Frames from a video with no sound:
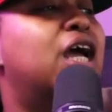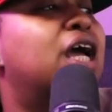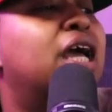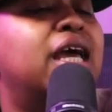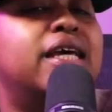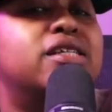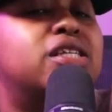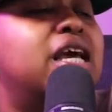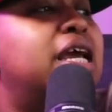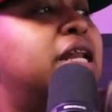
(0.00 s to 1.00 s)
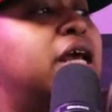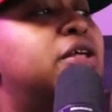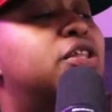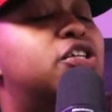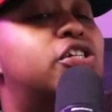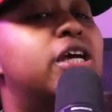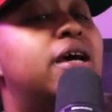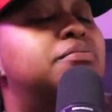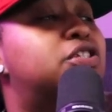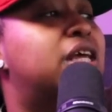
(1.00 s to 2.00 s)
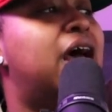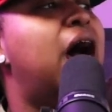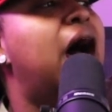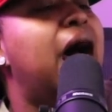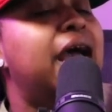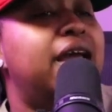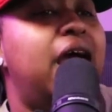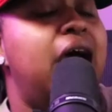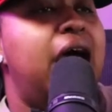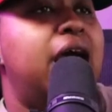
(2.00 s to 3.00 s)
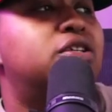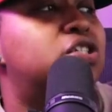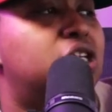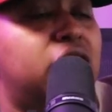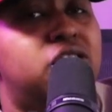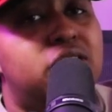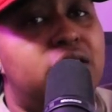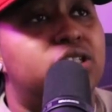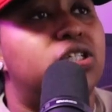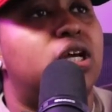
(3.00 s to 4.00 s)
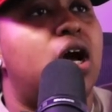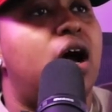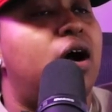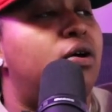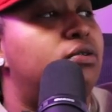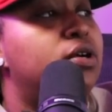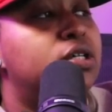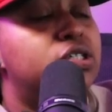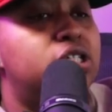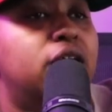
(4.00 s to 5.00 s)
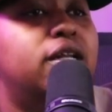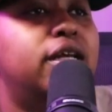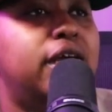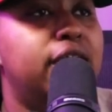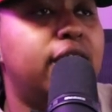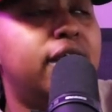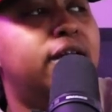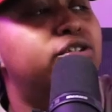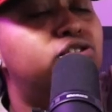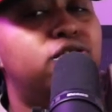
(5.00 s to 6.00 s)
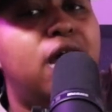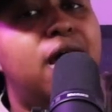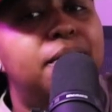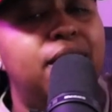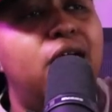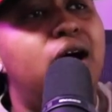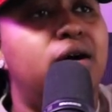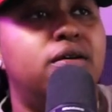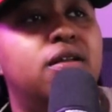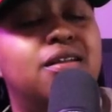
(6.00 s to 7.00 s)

He's eating the chips that I had six years ago. Shouldn't he get in trouble?